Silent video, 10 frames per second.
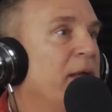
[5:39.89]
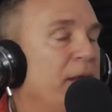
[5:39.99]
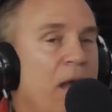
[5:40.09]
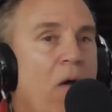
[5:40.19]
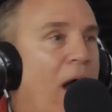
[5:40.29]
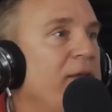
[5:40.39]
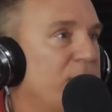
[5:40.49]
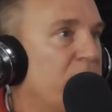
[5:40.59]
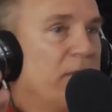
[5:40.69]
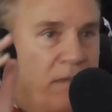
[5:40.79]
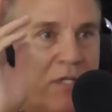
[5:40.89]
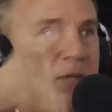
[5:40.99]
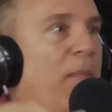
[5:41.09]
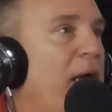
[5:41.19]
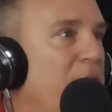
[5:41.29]
No, I this is
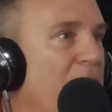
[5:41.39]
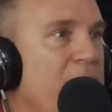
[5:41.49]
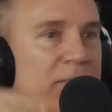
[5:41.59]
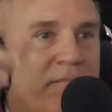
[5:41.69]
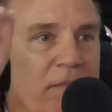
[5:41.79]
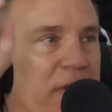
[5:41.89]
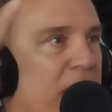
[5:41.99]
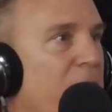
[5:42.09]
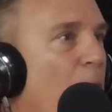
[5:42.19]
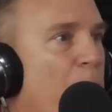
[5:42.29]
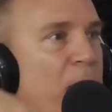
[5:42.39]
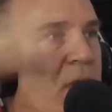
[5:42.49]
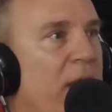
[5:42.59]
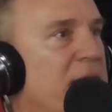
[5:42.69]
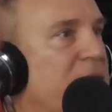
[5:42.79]
my night. I got an opener
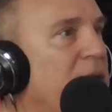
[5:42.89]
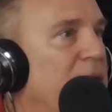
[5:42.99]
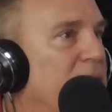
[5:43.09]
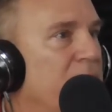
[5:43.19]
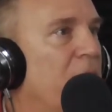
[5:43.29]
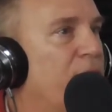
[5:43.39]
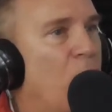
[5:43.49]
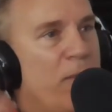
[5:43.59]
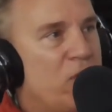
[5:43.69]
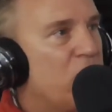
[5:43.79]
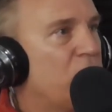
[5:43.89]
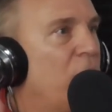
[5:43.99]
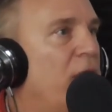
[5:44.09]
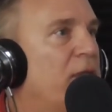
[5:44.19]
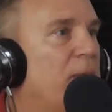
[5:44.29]
and that's it. Right. I'll throw a magician
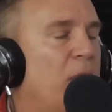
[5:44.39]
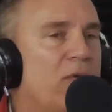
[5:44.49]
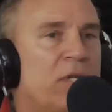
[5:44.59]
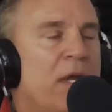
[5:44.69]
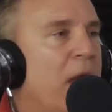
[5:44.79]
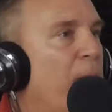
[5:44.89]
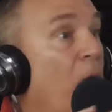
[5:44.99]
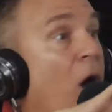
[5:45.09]
on at the most. But